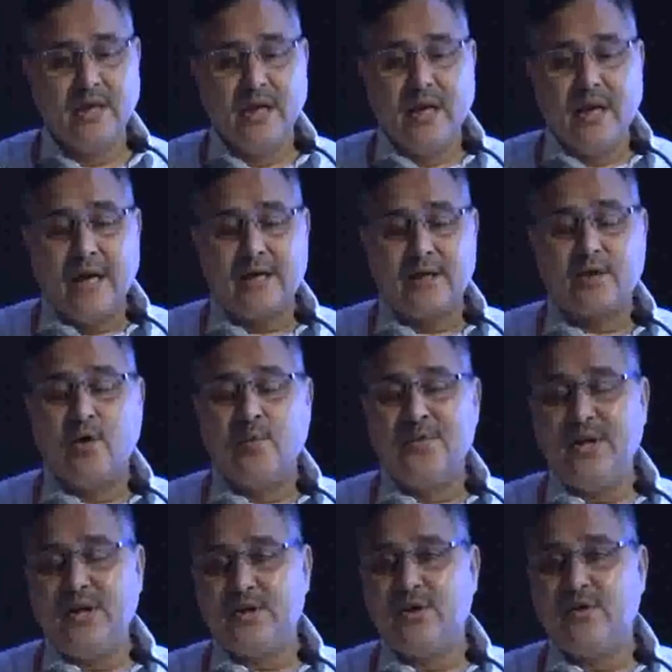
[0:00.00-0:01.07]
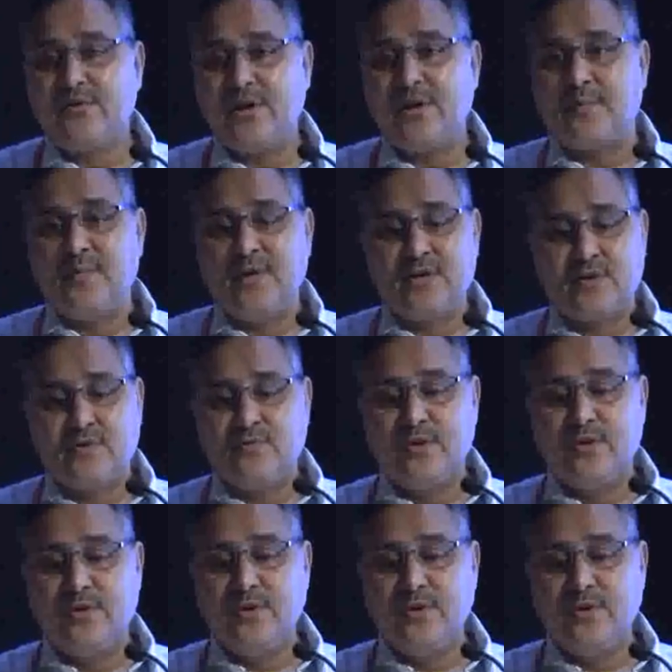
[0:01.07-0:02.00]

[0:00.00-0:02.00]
And the combination of treatments with the